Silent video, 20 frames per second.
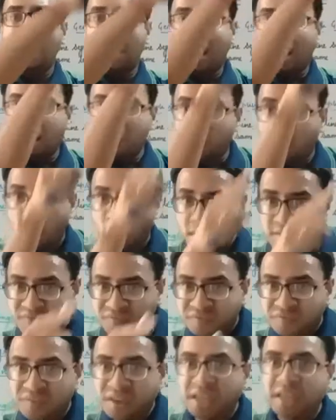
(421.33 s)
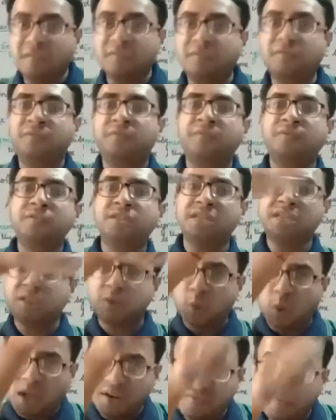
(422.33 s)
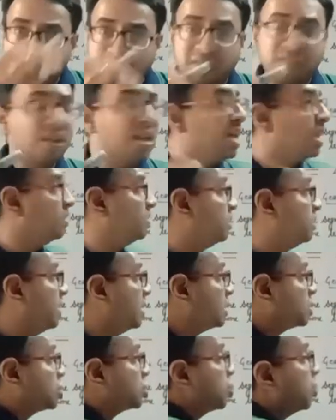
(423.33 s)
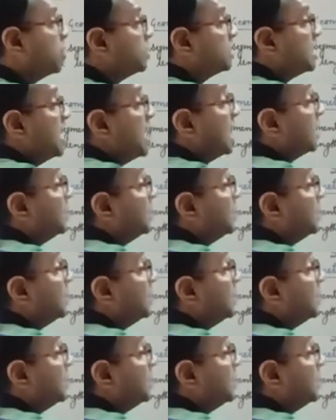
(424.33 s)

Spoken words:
and one wave. Just one wave. This shows